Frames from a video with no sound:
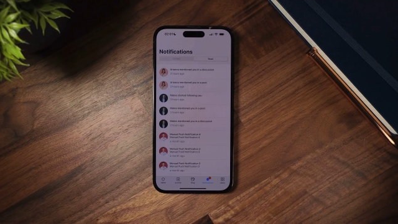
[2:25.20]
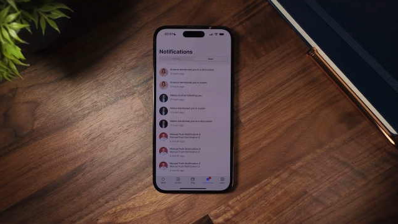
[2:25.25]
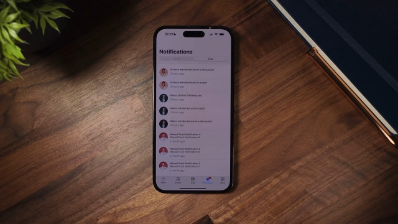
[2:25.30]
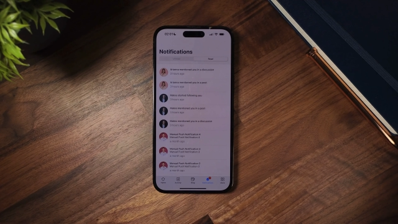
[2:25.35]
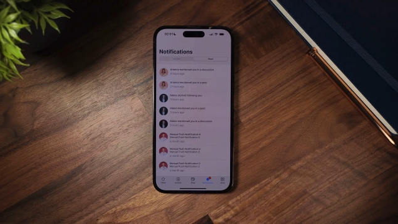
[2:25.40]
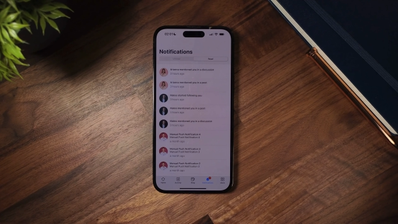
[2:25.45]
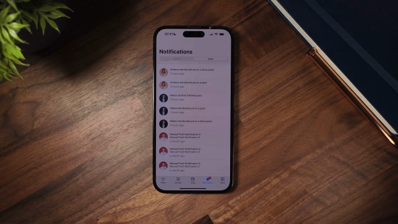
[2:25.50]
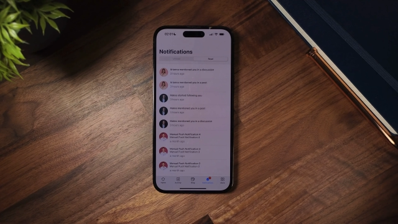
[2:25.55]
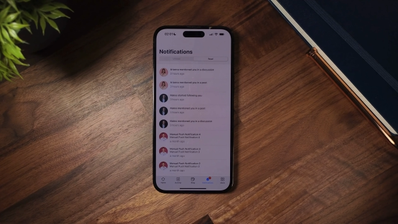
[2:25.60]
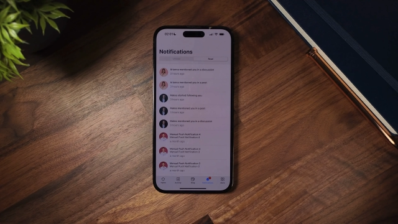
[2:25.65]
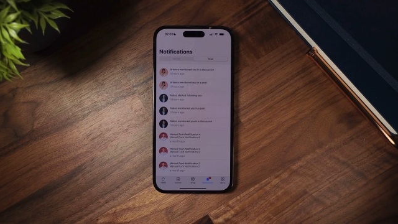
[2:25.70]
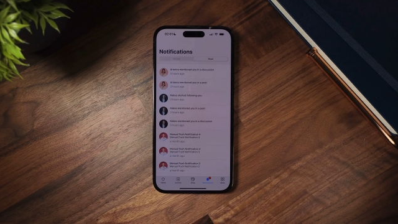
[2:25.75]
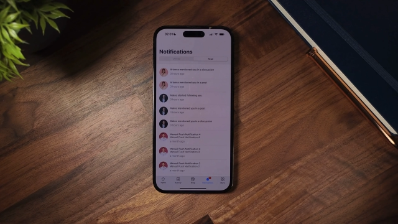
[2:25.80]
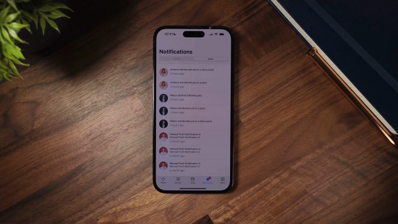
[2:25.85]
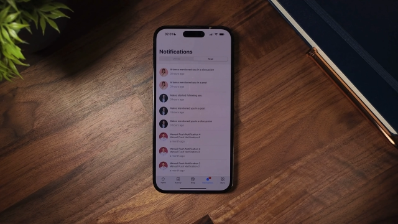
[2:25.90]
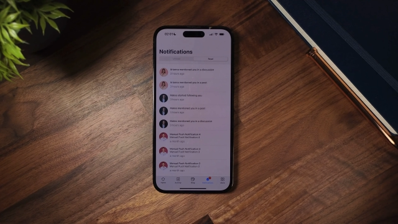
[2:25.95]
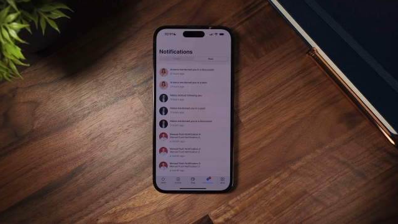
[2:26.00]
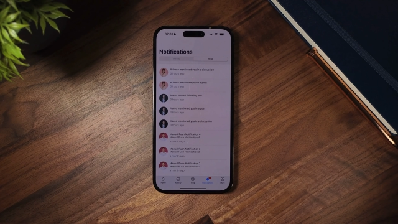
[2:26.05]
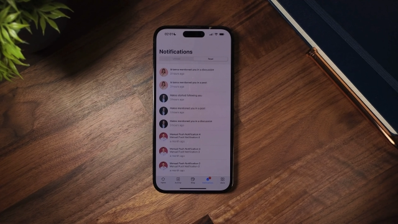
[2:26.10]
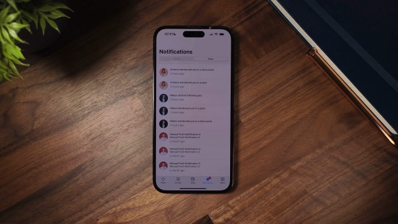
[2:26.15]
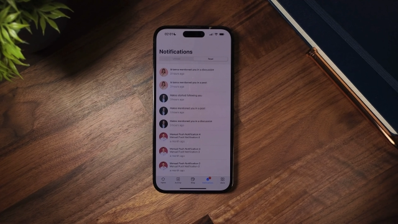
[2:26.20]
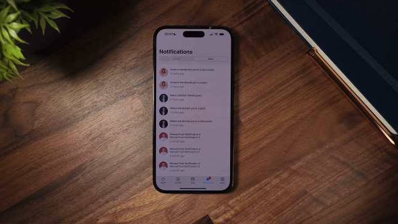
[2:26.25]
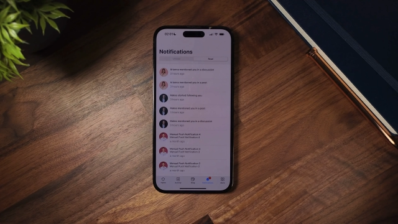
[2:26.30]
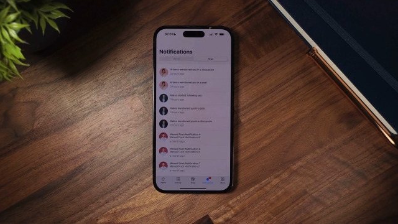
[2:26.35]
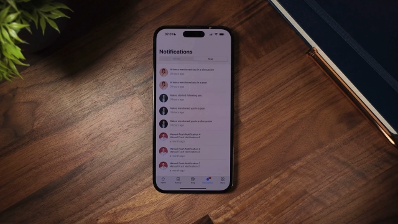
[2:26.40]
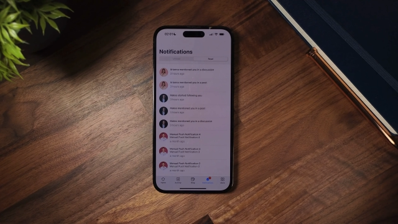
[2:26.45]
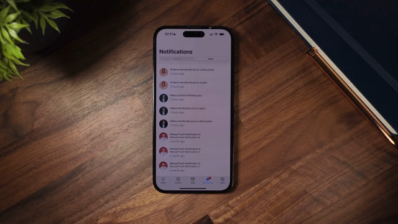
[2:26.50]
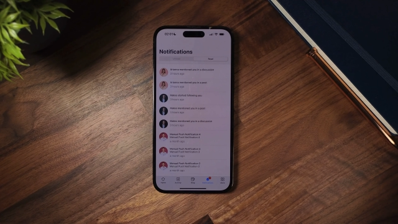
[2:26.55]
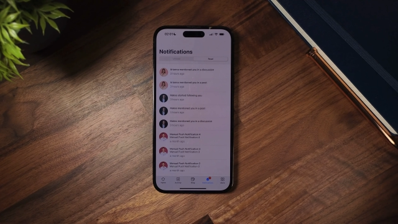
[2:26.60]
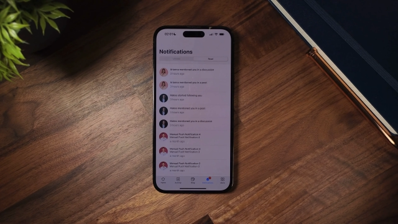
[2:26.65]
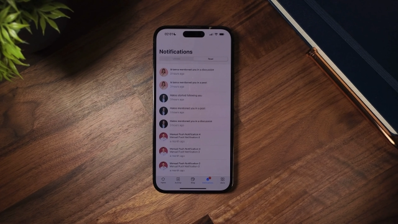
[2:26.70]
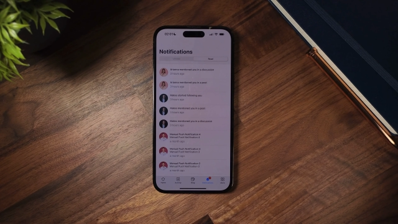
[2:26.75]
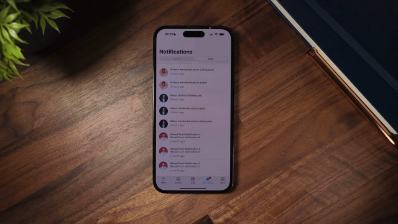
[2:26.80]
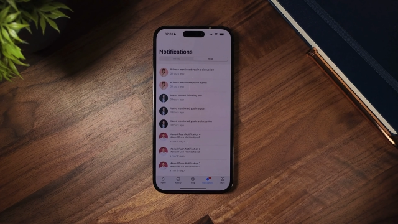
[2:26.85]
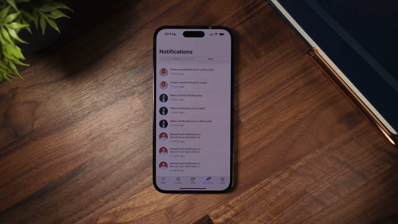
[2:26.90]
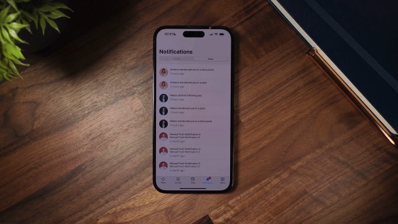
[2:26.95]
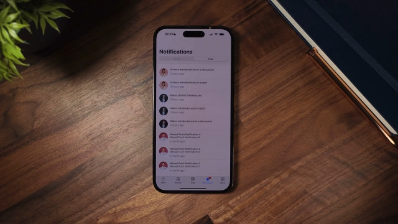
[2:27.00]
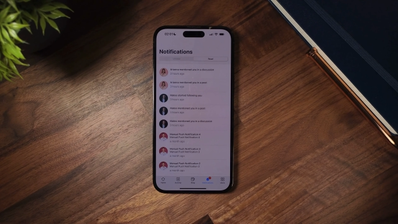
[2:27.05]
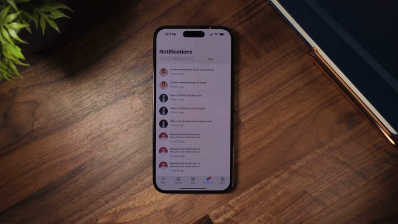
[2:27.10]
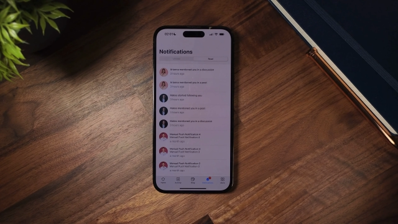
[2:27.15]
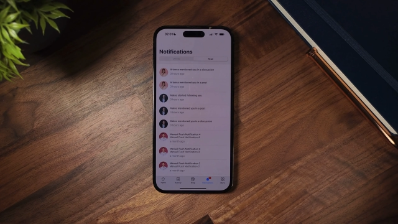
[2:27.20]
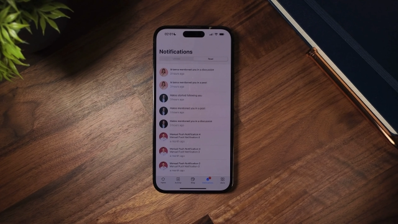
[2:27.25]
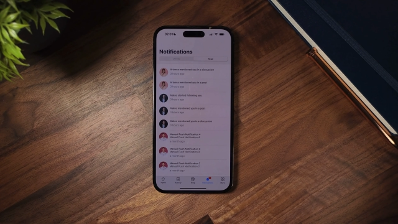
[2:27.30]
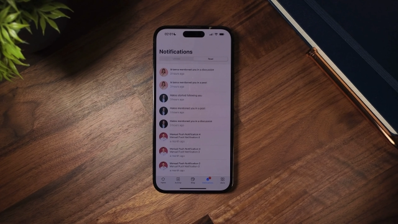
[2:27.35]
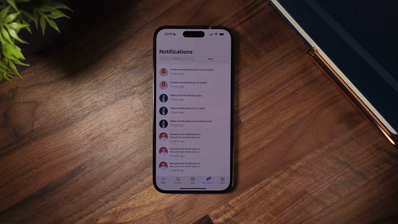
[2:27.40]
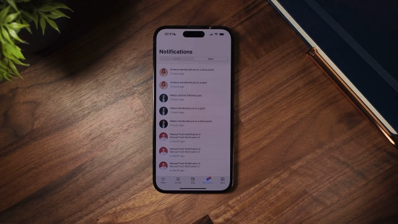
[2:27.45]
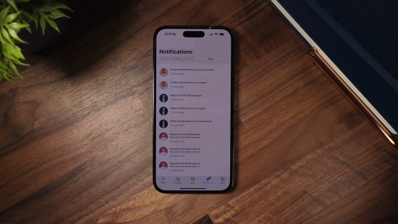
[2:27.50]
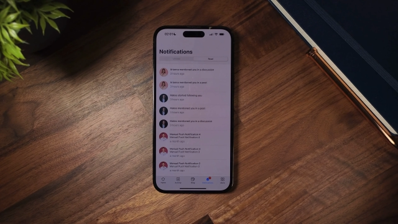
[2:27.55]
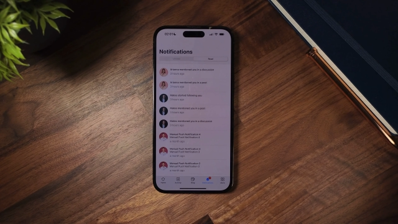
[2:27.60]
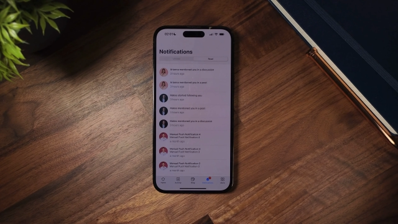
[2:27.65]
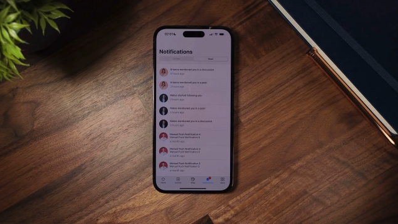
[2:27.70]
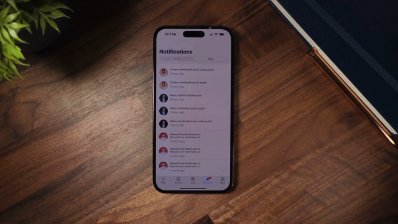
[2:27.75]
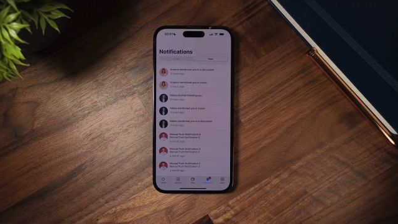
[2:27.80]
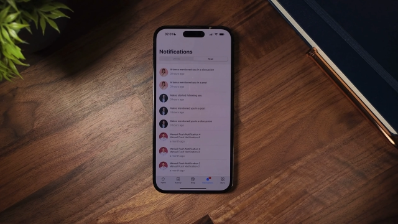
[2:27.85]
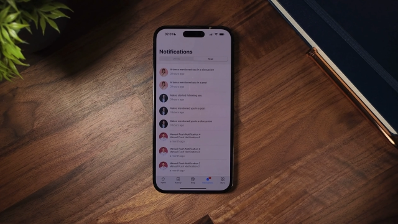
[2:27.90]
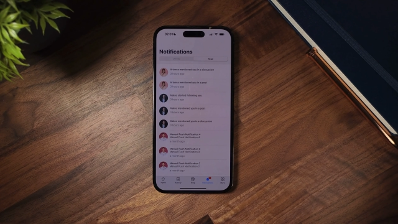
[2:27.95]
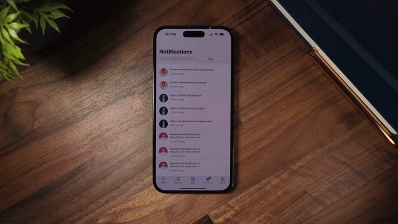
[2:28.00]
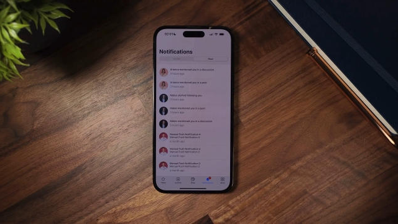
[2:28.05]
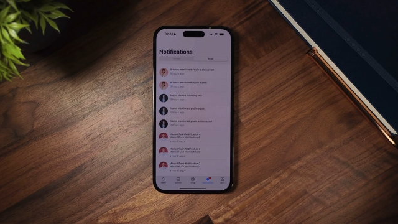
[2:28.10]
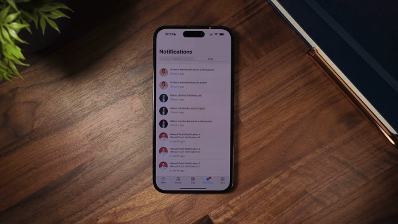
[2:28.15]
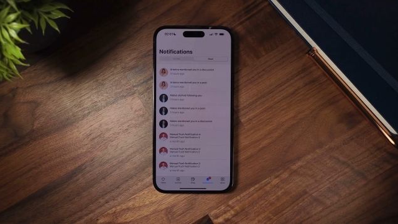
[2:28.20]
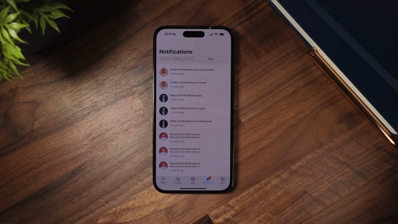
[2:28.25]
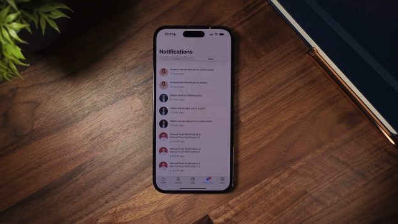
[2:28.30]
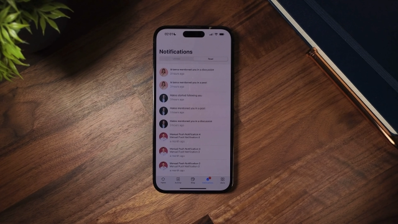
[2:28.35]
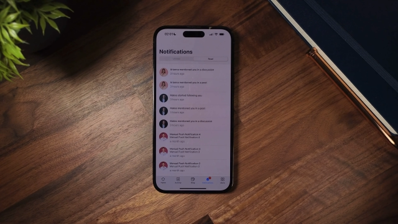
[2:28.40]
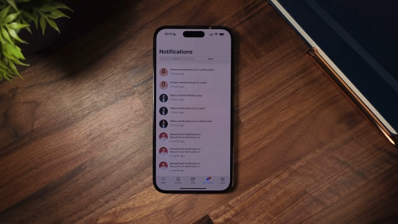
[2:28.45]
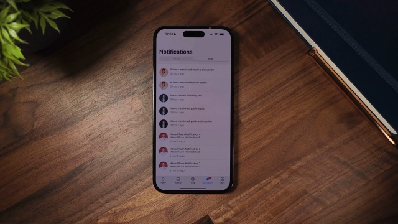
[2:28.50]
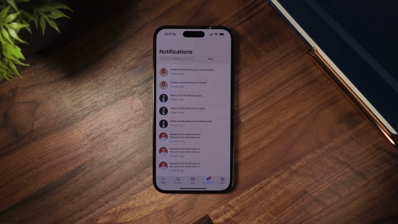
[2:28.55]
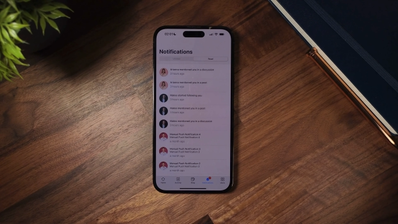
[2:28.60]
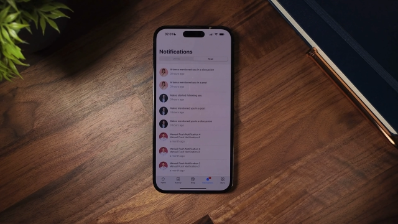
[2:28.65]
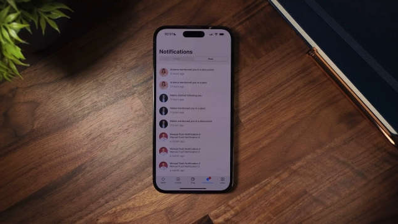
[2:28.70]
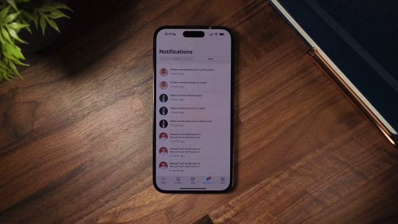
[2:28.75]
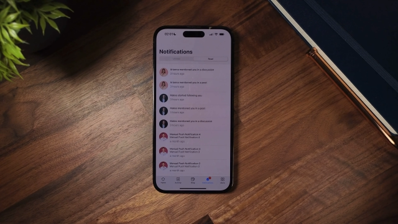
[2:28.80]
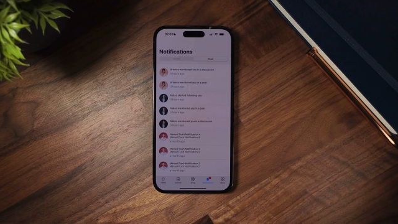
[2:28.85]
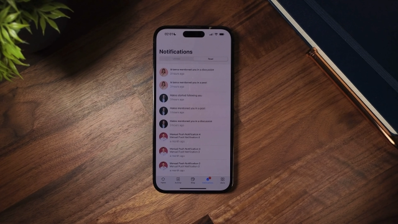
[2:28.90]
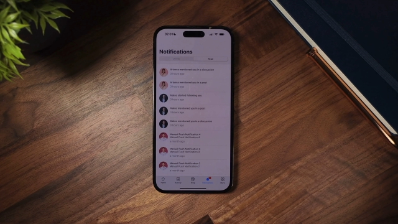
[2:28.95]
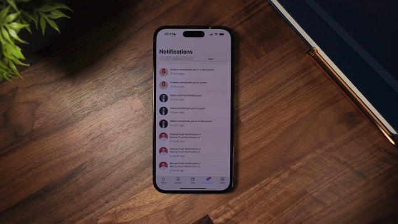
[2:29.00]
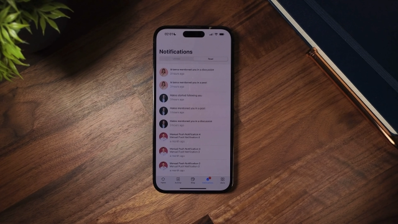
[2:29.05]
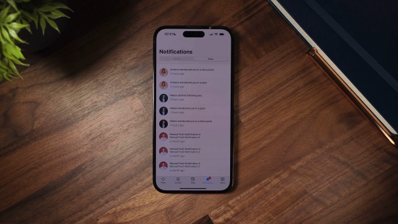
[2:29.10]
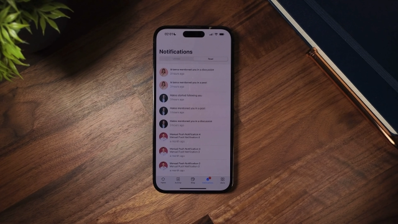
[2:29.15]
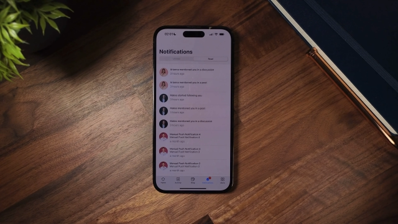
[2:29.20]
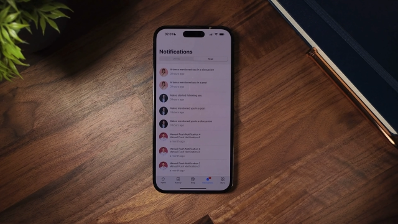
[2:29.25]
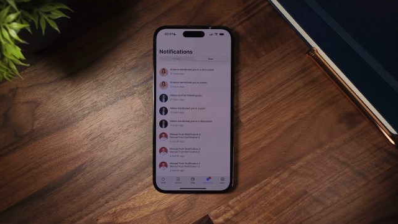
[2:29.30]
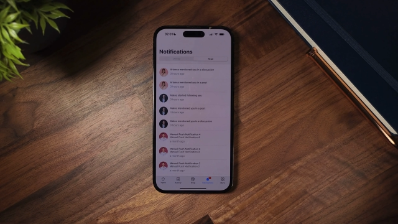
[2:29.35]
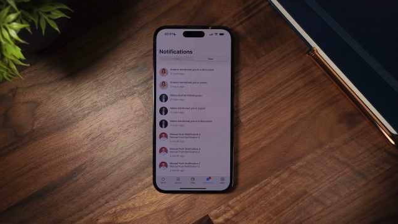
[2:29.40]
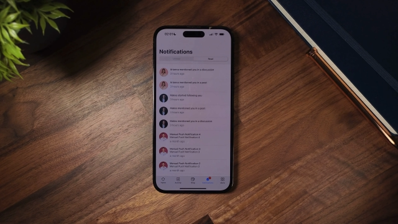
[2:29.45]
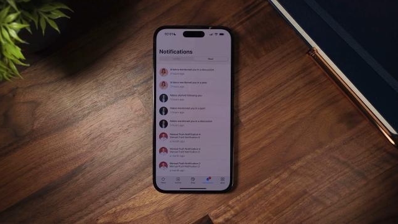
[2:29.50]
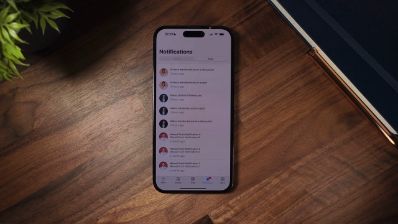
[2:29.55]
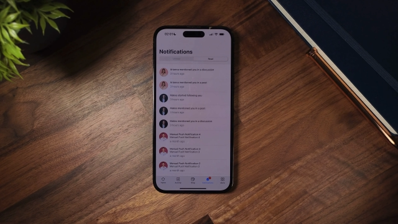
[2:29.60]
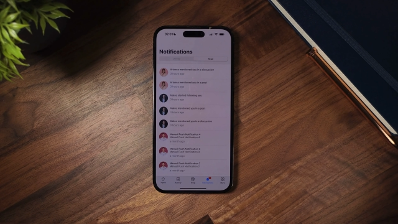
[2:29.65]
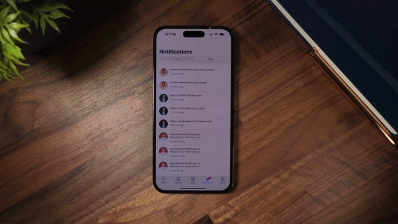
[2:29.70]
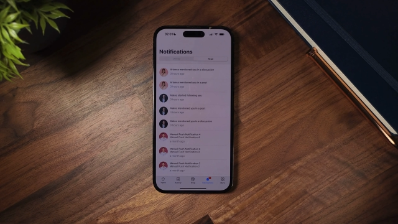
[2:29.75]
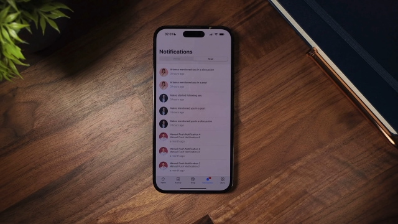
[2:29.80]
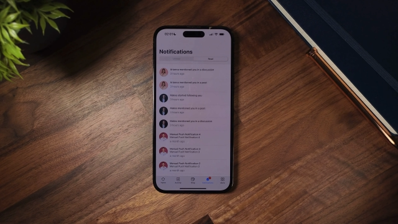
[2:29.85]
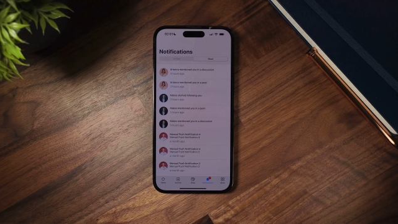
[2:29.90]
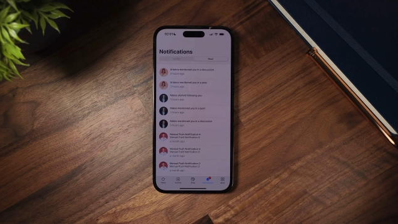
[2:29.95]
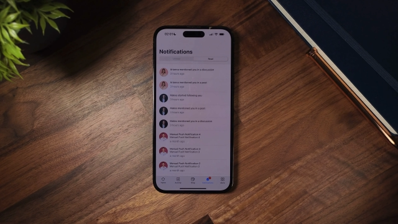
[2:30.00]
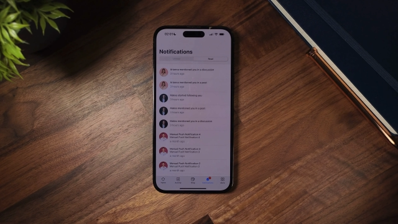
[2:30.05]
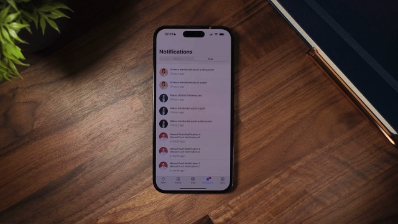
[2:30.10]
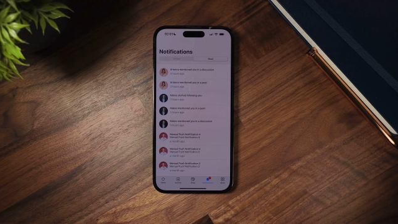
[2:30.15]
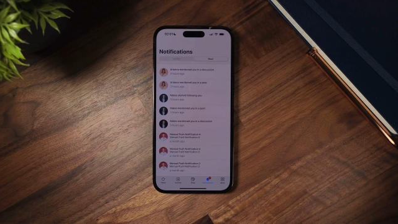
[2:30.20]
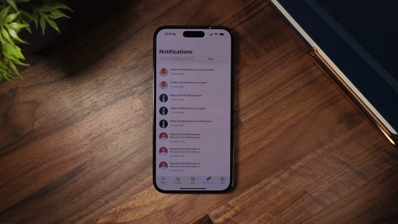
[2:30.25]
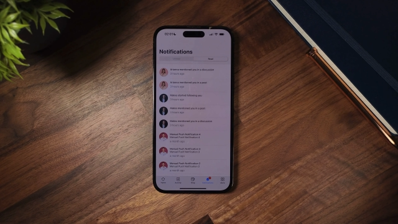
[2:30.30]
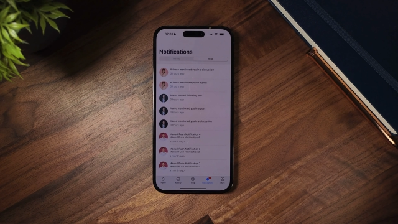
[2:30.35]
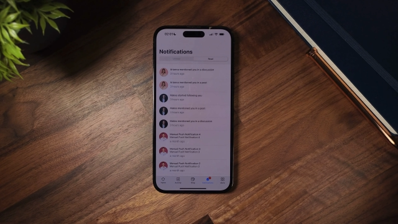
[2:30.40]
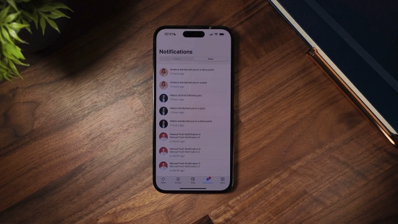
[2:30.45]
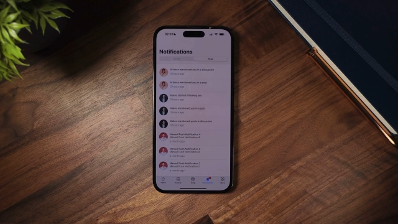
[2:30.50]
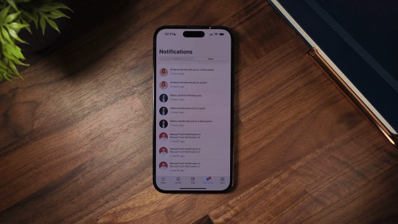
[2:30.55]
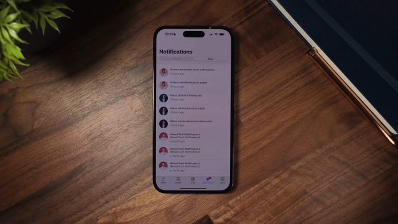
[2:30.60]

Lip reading: Nobody's mouth can be seen.